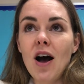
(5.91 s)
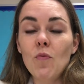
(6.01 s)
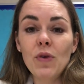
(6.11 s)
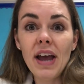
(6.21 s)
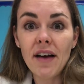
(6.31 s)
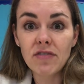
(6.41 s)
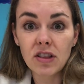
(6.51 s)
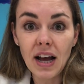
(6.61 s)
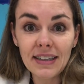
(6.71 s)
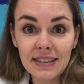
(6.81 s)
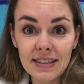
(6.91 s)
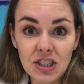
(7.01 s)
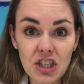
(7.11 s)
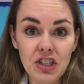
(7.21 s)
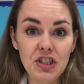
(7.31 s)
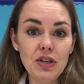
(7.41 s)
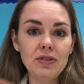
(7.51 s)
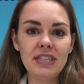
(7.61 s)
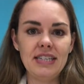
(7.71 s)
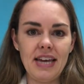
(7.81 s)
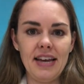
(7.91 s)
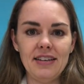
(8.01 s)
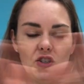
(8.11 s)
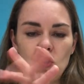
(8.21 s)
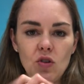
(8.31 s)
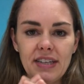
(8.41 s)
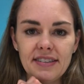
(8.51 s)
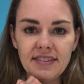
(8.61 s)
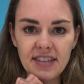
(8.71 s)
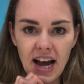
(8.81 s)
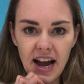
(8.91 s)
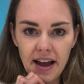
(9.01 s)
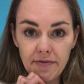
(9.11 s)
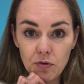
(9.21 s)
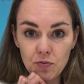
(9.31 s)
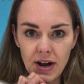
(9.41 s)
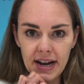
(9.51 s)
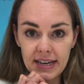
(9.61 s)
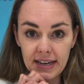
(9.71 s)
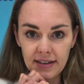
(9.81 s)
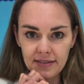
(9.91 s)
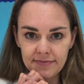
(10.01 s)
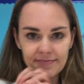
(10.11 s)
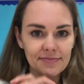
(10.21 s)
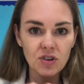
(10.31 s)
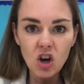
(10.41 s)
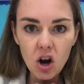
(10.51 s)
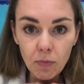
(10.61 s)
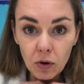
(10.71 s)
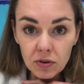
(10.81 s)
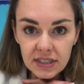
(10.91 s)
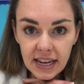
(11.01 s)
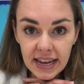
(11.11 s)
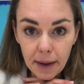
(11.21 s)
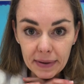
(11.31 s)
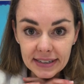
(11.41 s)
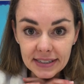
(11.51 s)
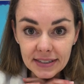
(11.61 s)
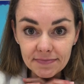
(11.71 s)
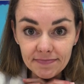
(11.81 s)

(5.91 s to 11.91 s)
We have lots to do today, so let's dive right in. ¿Cómo te llamas?